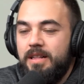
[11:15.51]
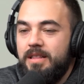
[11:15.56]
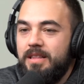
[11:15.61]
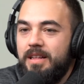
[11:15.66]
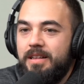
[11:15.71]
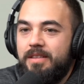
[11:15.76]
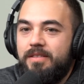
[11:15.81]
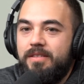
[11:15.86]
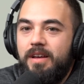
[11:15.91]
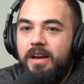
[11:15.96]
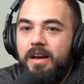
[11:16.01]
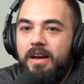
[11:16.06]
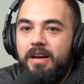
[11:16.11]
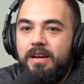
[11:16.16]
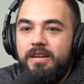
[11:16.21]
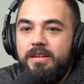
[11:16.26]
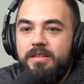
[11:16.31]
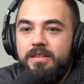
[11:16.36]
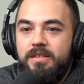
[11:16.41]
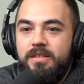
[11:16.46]
Let's
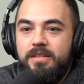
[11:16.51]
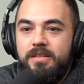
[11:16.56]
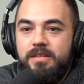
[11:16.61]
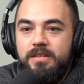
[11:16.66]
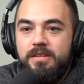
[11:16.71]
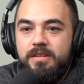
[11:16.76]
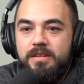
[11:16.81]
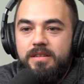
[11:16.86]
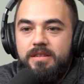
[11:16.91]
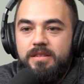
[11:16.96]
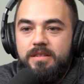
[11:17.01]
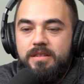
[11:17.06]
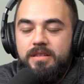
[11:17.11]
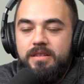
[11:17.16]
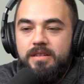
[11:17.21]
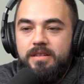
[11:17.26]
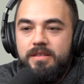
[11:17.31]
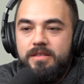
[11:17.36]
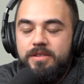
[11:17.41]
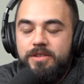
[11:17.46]

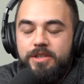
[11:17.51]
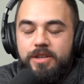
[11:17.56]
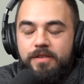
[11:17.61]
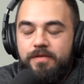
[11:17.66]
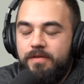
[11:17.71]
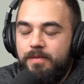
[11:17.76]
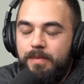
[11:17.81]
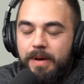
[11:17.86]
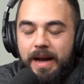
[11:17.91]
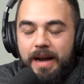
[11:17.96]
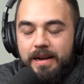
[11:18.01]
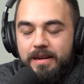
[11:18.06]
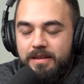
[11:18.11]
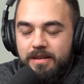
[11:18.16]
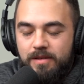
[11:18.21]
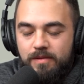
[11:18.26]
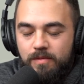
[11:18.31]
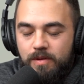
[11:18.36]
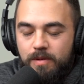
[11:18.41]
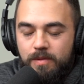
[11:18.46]
shift back
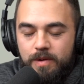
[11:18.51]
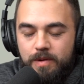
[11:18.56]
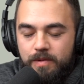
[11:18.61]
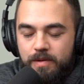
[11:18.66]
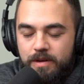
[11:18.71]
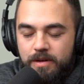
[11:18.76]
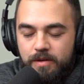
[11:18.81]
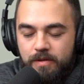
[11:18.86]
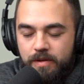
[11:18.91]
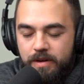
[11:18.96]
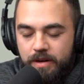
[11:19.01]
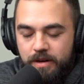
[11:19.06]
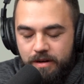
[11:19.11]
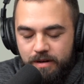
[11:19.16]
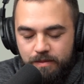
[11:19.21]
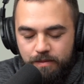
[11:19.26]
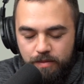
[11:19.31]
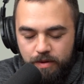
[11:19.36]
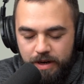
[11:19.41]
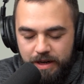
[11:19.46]
to what we were doing
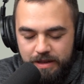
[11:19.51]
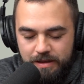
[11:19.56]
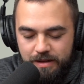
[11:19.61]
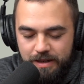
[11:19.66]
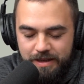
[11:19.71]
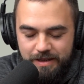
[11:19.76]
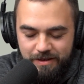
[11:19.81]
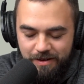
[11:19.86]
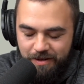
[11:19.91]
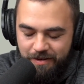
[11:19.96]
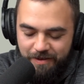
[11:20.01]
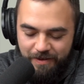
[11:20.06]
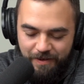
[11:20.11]
here, bringing Liz on.